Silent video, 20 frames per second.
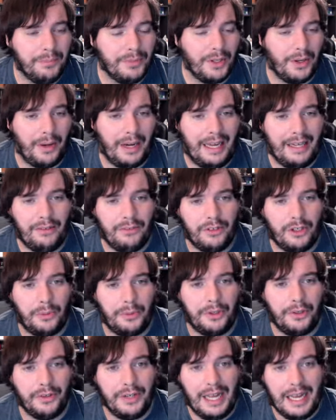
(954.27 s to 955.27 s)
So I don't know
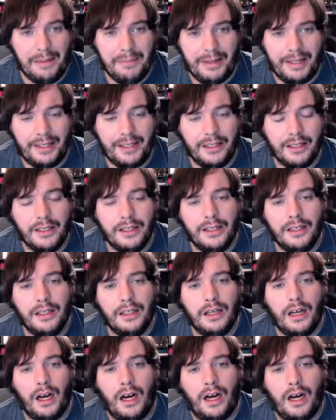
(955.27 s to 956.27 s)
what you're naming.
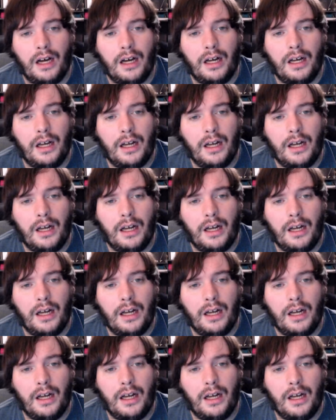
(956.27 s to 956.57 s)
Uh,